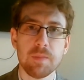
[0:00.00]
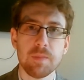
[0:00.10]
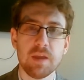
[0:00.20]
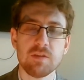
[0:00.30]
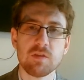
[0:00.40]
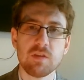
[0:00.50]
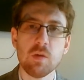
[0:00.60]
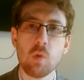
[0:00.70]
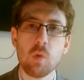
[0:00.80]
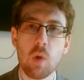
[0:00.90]
there's
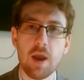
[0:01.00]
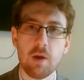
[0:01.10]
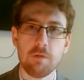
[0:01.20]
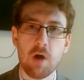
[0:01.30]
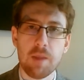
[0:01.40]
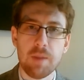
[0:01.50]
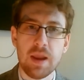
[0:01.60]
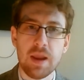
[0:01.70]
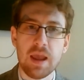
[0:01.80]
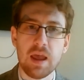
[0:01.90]
still quite a lot of
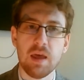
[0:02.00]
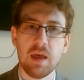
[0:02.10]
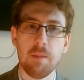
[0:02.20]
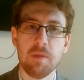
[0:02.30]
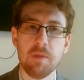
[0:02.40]
hype in it, um,